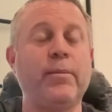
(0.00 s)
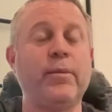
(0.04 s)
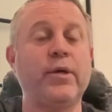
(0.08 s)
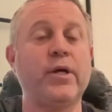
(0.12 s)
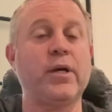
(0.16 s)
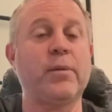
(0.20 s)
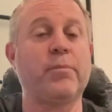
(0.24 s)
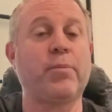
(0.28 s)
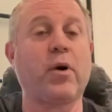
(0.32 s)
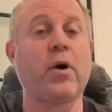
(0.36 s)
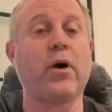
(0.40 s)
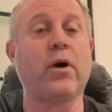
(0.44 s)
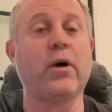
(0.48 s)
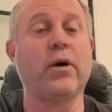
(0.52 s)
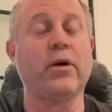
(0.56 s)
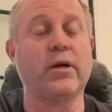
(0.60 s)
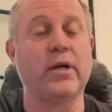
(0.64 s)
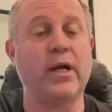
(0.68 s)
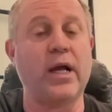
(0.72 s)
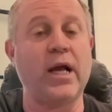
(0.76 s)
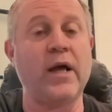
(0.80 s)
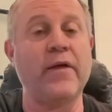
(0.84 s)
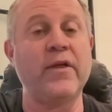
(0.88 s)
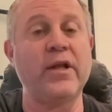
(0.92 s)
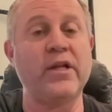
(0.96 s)
apart,
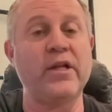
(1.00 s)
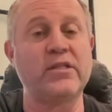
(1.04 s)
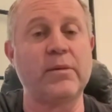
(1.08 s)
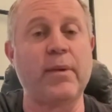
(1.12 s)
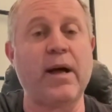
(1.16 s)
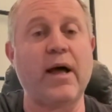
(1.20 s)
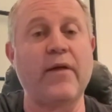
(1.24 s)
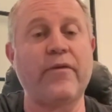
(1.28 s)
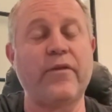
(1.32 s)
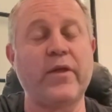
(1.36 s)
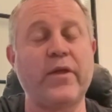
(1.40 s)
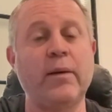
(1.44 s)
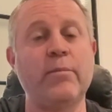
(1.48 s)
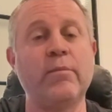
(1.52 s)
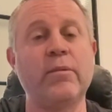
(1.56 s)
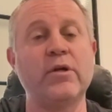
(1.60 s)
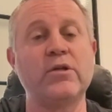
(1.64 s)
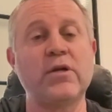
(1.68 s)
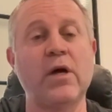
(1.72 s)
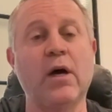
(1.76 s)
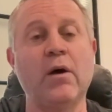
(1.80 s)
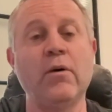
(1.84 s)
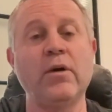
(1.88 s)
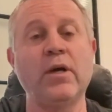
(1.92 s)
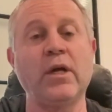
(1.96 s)
and it's about them
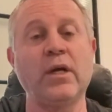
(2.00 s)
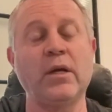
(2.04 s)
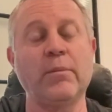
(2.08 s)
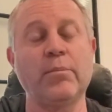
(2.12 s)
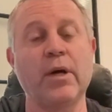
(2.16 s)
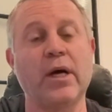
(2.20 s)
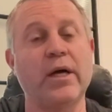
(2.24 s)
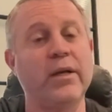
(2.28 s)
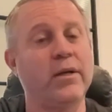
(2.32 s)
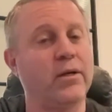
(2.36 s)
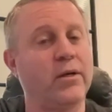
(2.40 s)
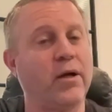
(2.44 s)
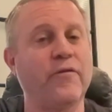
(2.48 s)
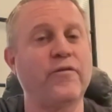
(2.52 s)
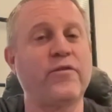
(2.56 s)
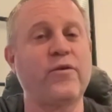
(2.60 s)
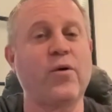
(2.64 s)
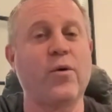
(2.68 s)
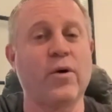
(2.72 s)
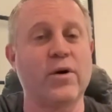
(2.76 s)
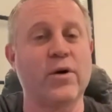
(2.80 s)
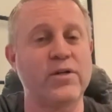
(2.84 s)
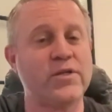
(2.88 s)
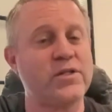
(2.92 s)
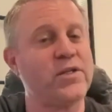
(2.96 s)
atoning. But of
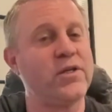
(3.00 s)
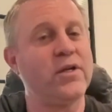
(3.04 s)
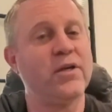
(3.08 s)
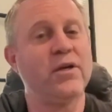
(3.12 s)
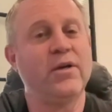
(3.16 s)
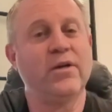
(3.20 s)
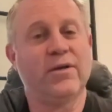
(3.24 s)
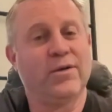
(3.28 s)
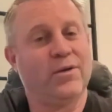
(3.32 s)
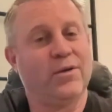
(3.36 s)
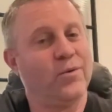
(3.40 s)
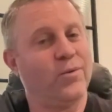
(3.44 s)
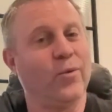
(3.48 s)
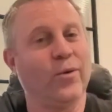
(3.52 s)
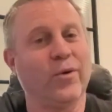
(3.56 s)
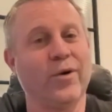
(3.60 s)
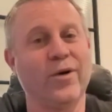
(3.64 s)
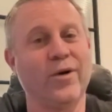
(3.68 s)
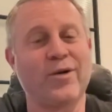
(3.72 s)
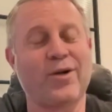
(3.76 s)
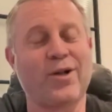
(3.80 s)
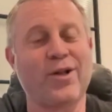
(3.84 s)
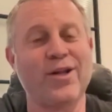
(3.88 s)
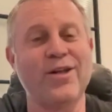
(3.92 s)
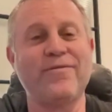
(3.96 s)
course, we're in
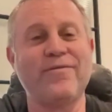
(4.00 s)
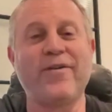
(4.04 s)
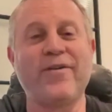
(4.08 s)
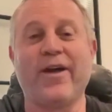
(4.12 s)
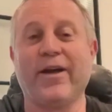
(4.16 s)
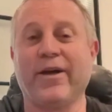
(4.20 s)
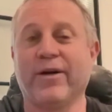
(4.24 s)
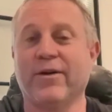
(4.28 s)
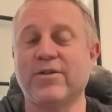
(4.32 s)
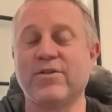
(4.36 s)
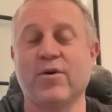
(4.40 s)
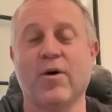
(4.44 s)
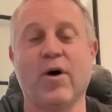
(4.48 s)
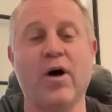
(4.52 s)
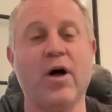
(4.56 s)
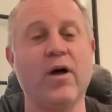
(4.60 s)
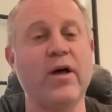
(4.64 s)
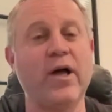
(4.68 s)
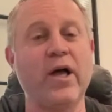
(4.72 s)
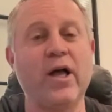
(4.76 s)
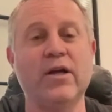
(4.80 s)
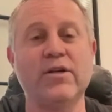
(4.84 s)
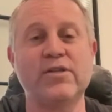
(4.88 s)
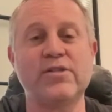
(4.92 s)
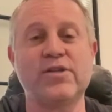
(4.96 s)
Cliffhanger, so all
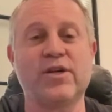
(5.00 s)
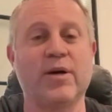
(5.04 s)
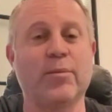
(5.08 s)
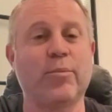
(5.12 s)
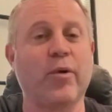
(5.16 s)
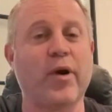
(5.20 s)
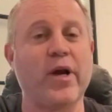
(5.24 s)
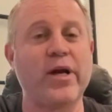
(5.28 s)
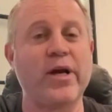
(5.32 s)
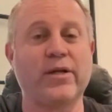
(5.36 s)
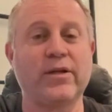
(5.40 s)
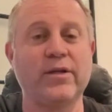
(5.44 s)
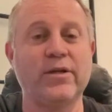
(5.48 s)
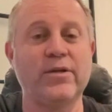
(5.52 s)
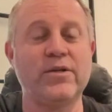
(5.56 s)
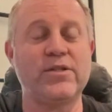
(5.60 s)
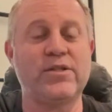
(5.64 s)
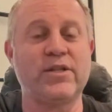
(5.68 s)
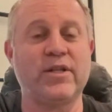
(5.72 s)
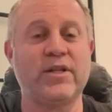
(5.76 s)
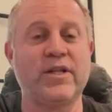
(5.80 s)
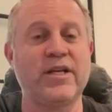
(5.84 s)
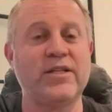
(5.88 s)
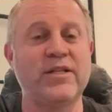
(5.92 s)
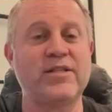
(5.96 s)
hell's going to break loose in
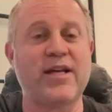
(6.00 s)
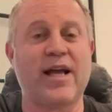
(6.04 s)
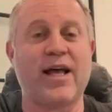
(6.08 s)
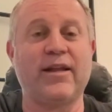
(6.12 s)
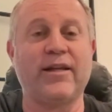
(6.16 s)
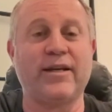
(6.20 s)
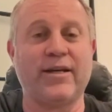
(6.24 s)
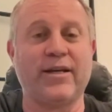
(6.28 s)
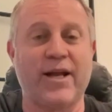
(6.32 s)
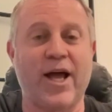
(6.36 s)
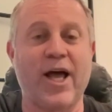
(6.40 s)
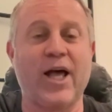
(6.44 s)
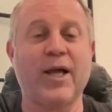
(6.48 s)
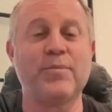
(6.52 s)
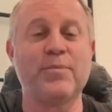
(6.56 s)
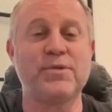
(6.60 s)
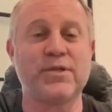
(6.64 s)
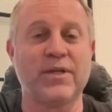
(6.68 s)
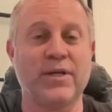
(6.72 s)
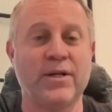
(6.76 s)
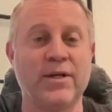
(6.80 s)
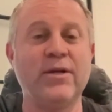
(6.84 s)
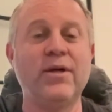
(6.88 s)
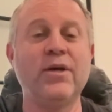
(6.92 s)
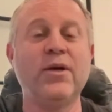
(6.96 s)
the Italian Alps.
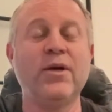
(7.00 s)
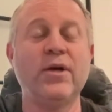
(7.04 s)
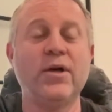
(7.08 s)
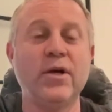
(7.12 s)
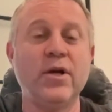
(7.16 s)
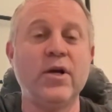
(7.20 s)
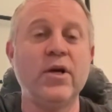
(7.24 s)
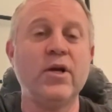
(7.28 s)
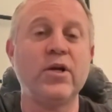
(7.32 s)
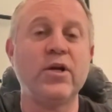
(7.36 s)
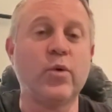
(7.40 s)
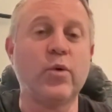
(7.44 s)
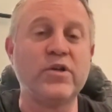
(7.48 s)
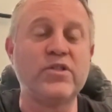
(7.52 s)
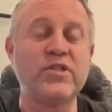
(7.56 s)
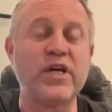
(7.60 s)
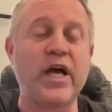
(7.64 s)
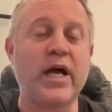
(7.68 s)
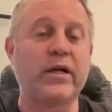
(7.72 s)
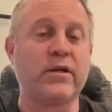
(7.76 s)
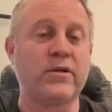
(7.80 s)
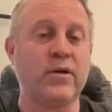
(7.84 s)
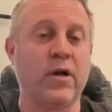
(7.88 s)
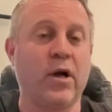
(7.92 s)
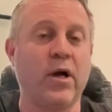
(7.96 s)
And with
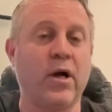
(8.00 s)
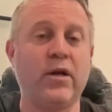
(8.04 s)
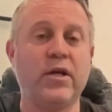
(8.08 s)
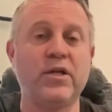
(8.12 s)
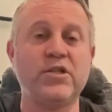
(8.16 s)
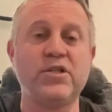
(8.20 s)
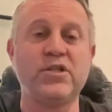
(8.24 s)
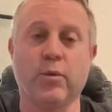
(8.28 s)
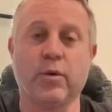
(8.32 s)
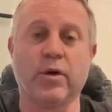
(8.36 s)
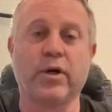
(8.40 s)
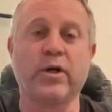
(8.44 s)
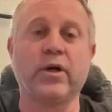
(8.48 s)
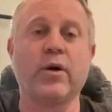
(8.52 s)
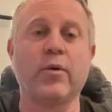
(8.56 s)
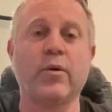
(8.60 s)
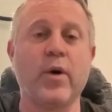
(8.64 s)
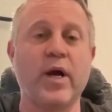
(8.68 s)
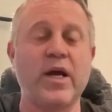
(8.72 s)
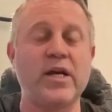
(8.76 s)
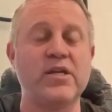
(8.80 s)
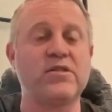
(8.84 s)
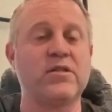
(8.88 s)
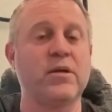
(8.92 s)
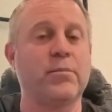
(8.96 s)
technology, we're going to
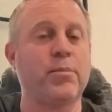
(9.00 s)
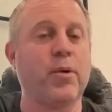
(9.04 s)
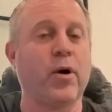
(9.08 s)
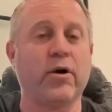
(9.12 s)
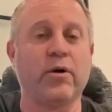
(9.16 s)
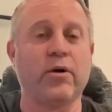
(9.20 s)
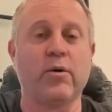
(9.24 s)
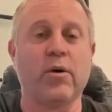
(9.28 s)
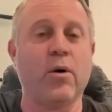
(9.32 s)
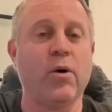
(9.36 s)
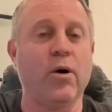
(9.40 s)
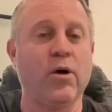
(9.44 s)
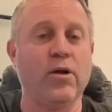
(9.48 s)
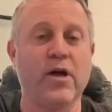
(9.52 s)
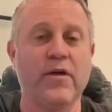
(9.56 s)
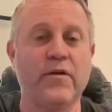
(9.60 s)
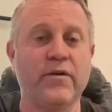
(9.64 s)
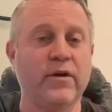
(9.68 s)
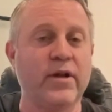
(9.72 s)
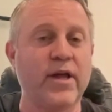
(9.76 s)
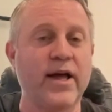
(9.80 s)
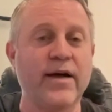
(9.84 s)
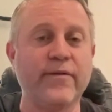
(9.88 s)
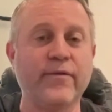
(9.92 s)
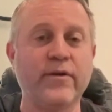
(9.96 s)
raise the bar to a whole other
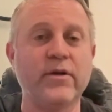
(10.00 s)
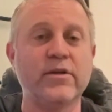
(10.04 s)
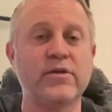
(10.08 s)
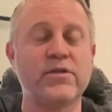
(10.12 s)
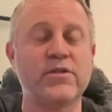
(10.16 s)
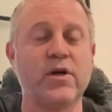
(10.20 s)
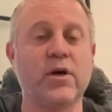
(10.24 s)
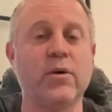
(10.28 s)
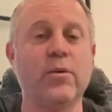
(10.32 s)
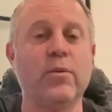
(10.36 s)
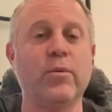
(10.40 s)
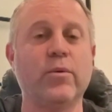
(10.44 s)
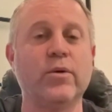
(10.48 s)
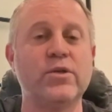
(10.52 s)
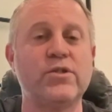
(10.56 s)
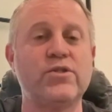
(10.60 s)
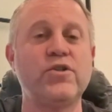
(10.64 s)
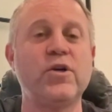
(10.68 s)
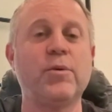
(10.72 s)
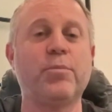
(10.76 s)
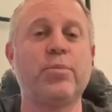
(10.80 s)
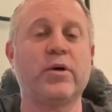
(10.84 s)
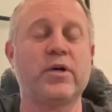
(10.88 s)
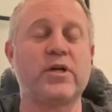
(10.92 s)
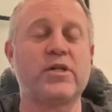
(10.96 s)
level. So we're
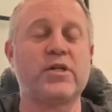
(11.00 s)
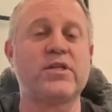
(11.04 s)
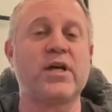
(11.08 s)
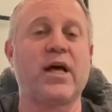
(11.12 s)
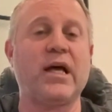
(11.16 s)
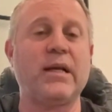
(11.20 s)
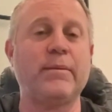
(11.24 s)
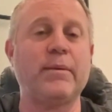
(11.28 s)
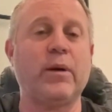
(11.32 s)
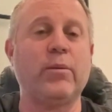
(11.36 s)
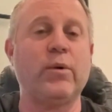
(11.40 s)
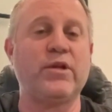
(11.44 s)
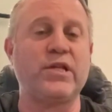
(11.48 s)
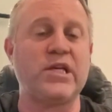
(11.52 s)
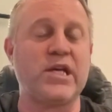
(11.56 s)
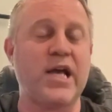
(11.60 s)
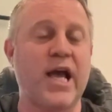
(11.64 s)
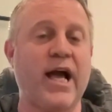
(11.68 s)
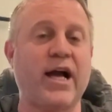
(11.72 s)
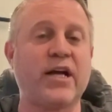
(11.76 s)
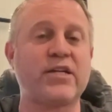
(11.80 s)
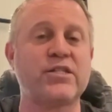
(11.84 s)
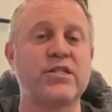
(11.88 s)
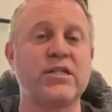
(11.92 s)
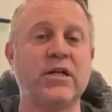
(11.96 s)
super excited about what the
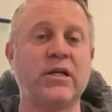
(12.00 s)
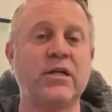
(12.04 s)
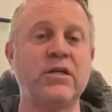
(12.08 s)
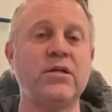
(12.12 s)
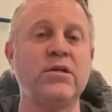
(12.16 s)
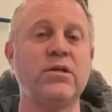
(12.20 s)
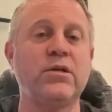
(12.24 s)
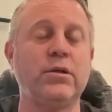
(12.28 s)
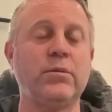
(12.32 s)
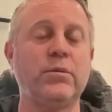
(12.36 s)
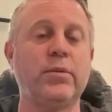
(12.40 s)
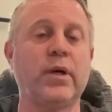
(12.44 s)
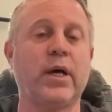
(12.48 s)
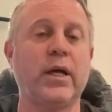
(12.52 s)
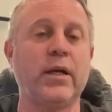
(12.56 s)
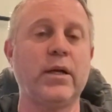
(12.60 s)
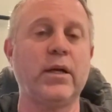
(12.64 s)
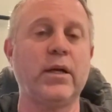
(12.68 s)
action can do, but